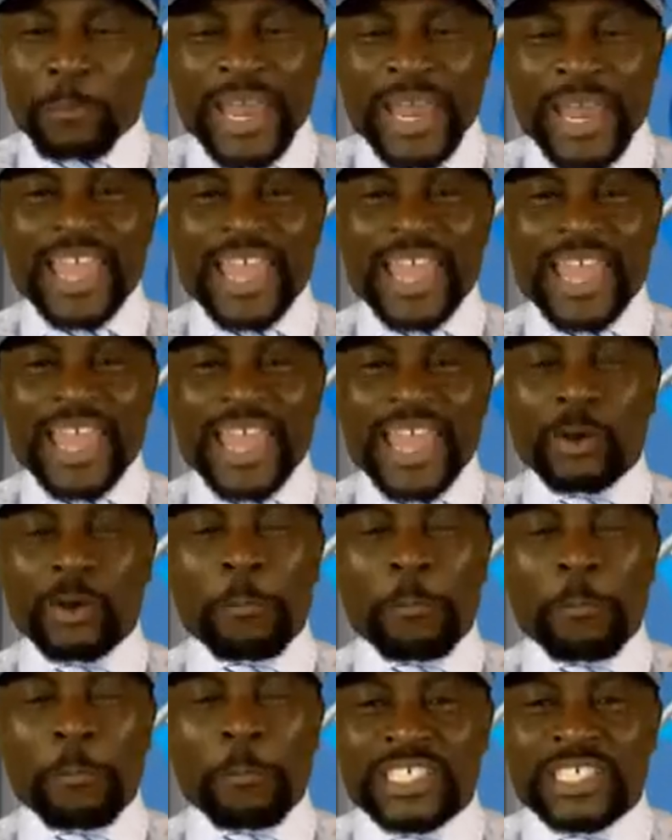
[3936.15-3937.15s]
for play a
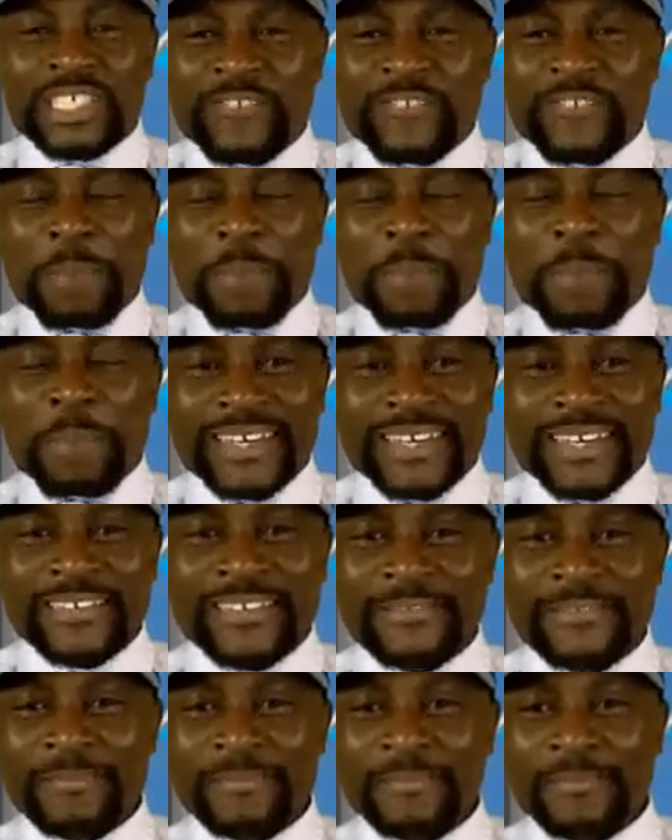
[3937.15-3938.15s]
good positive
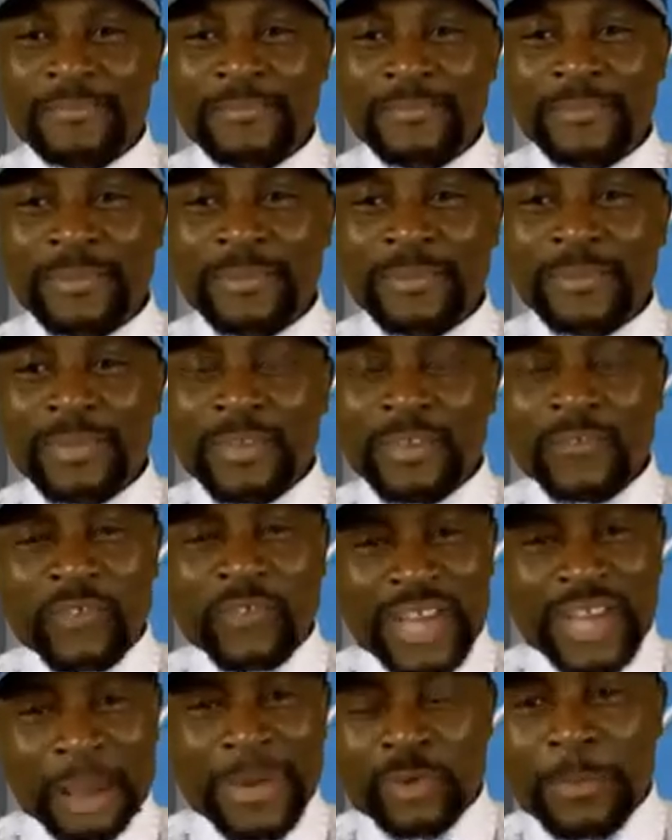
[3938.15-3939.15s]
part
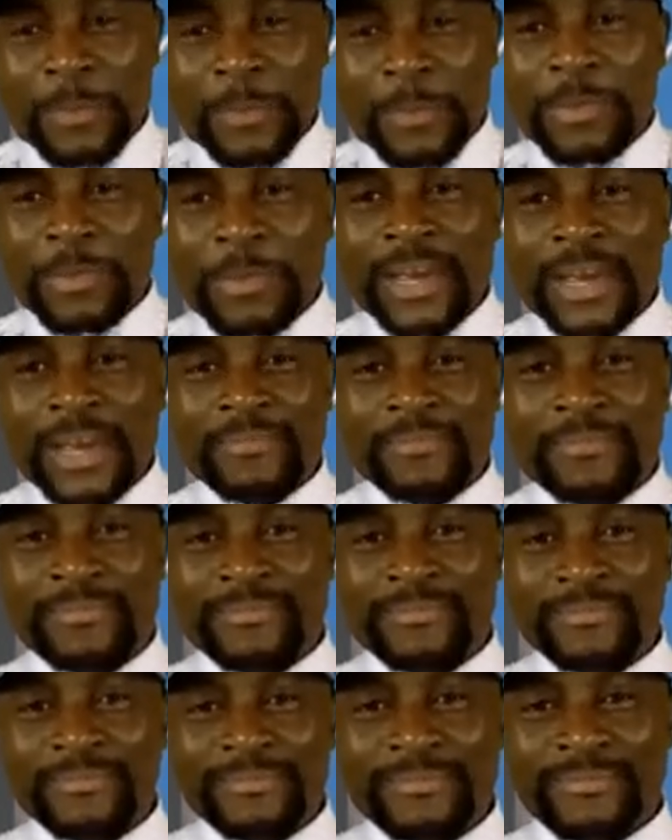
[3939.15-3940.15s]
for the Amazonian people
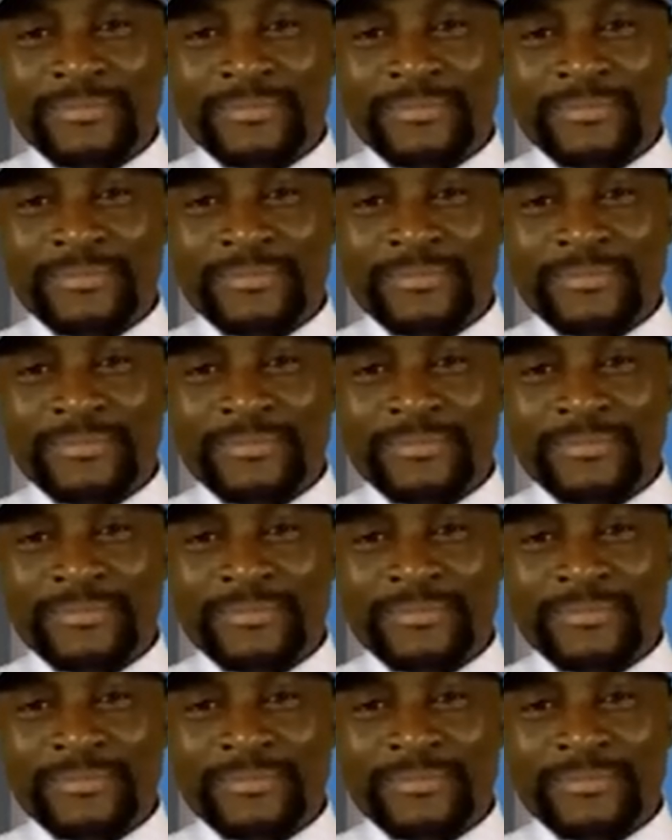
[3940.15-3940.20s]
then.